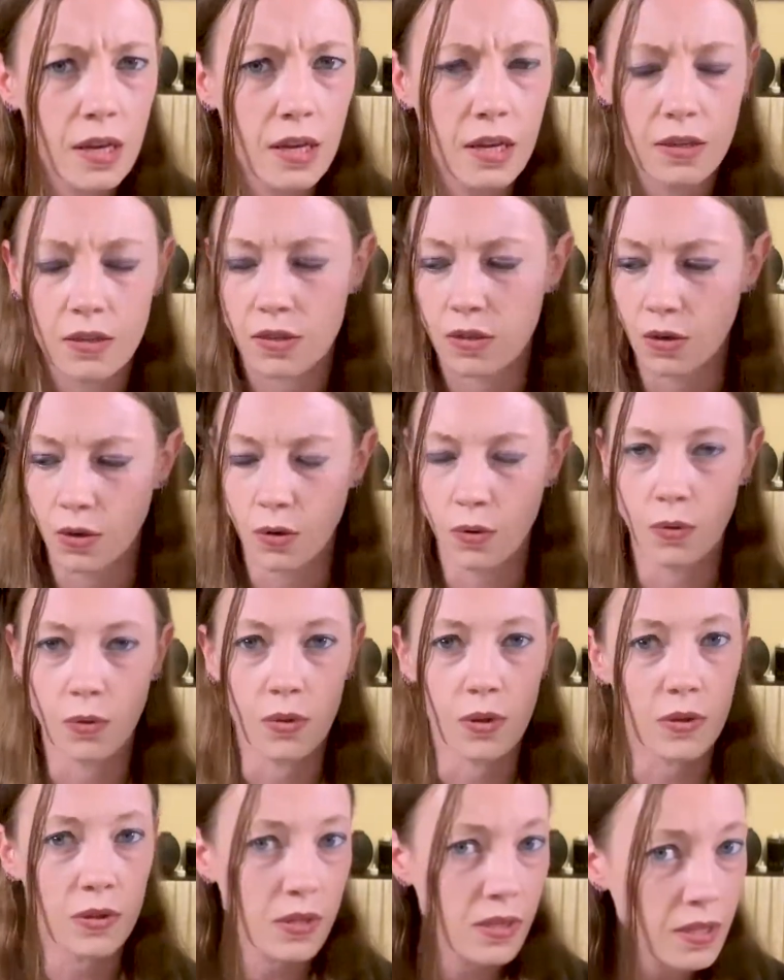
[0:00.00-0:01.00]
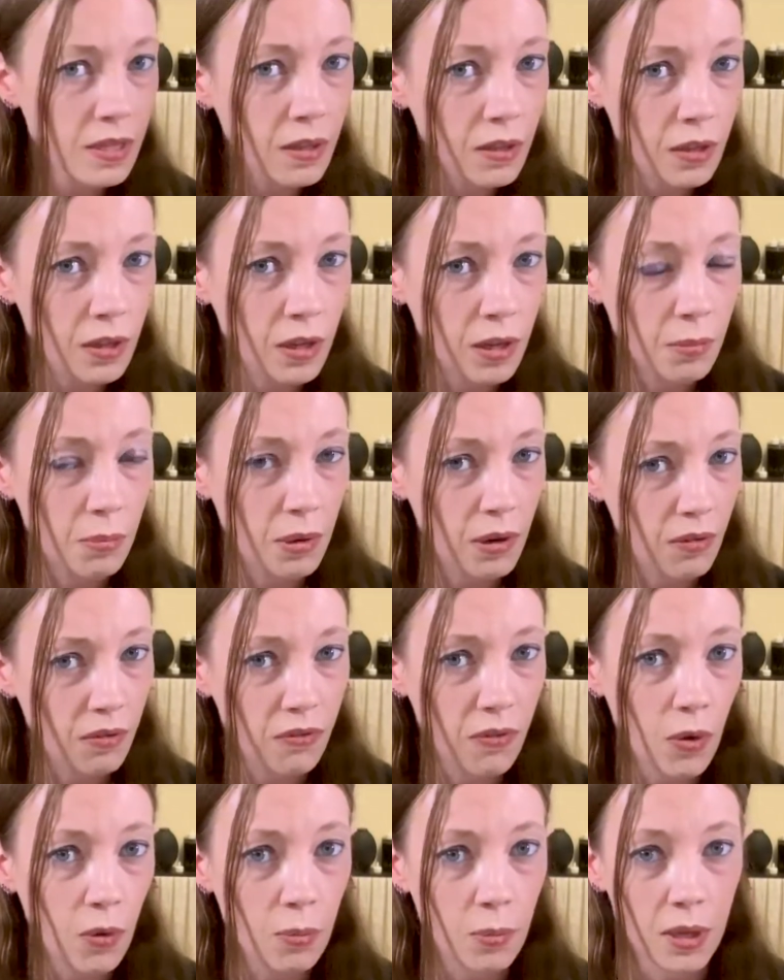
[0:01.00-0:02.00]
So there's still a good bit of
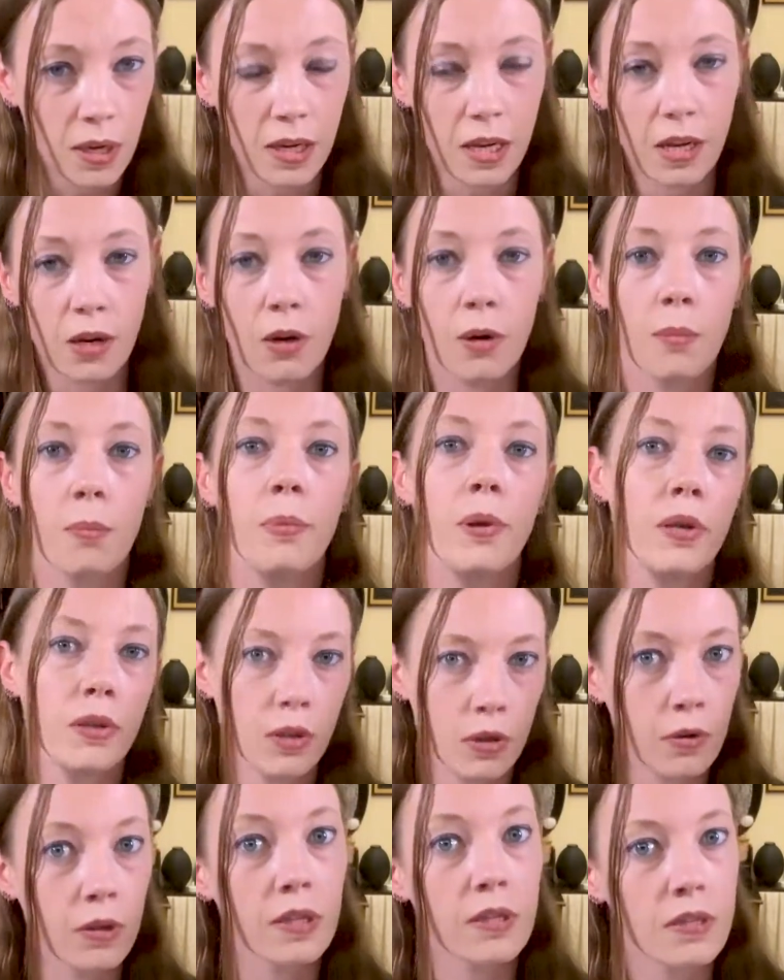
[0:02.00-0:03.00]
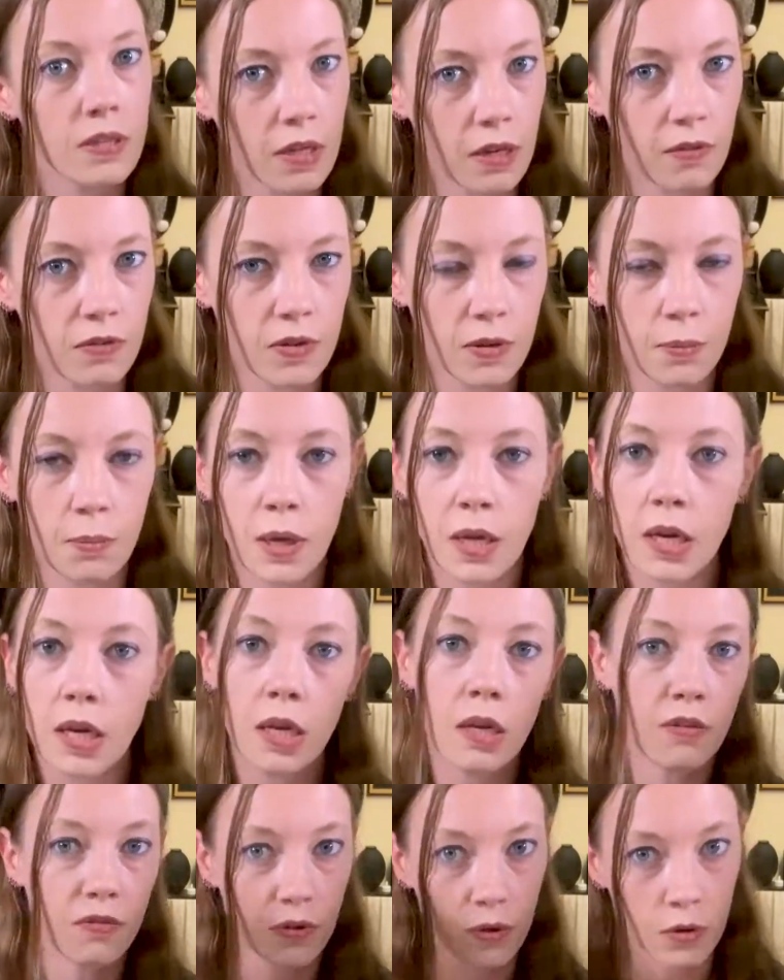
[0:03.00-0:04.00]
foam in here, but you can save some money
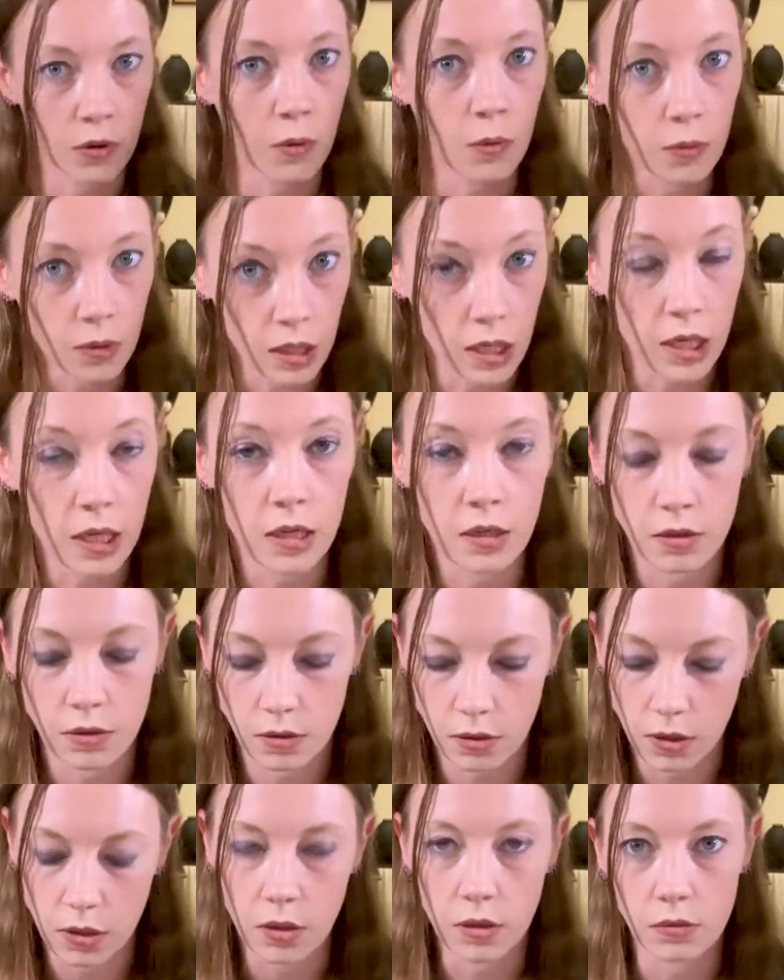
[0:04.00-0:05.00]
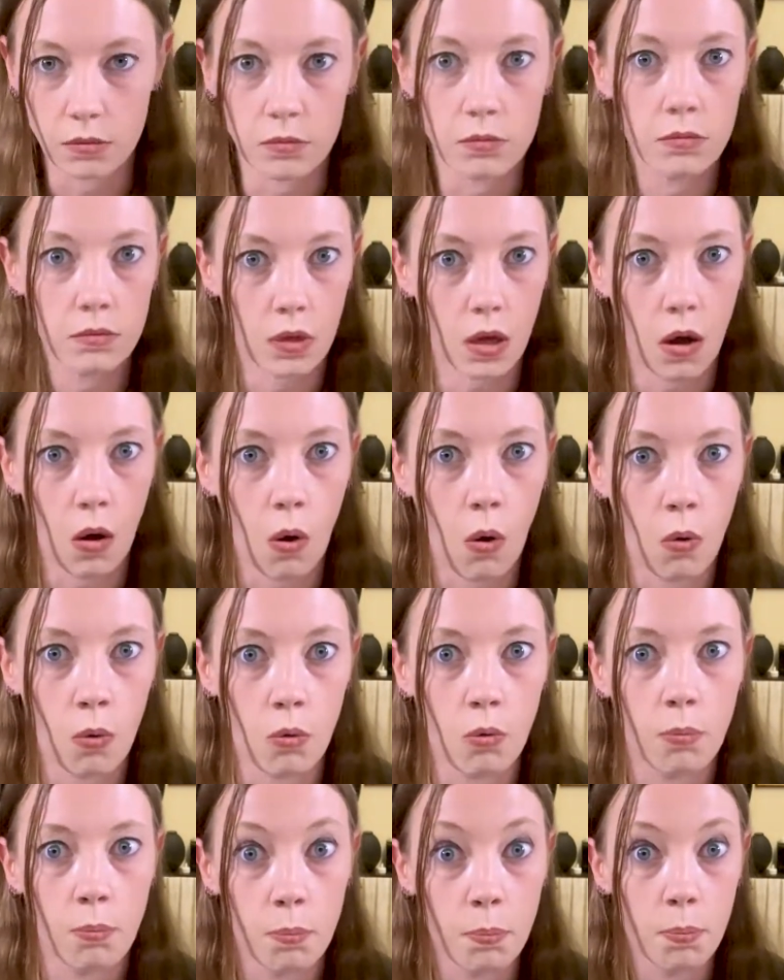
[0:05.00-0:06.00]
if you don't need, a
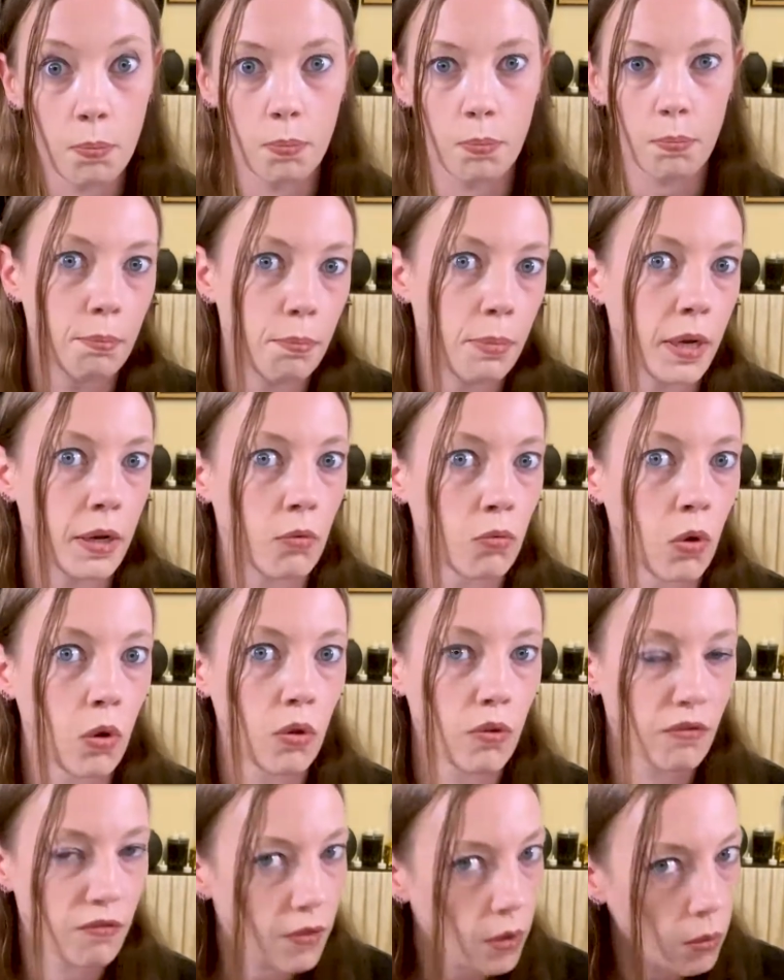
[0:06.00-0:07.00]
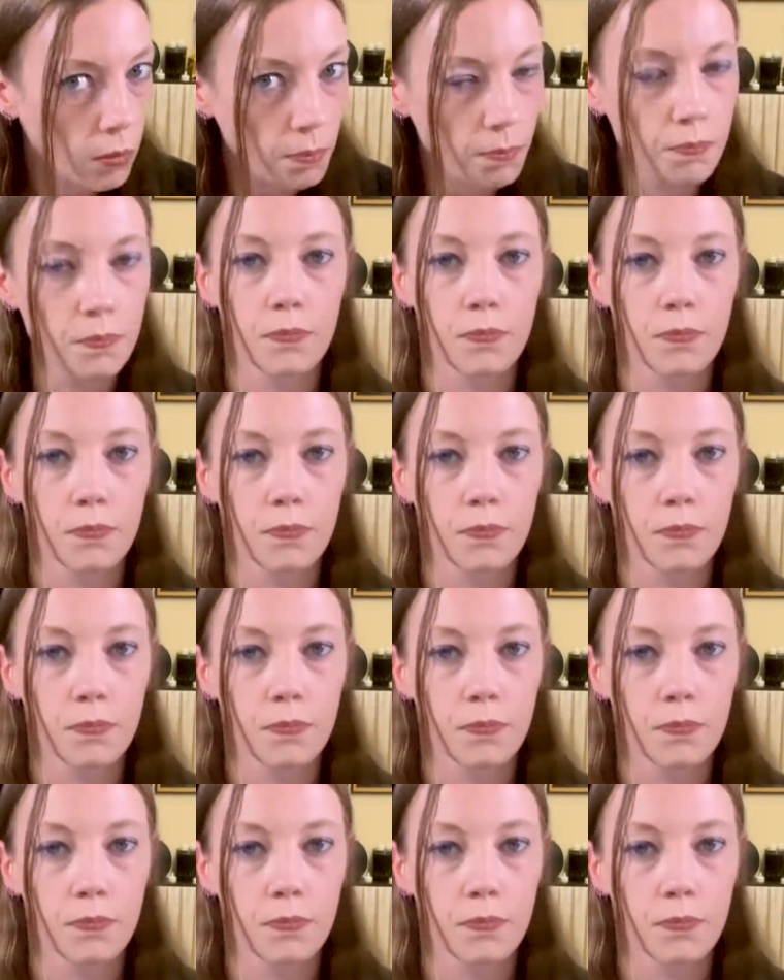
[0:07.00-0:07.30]
whole big roll of foam.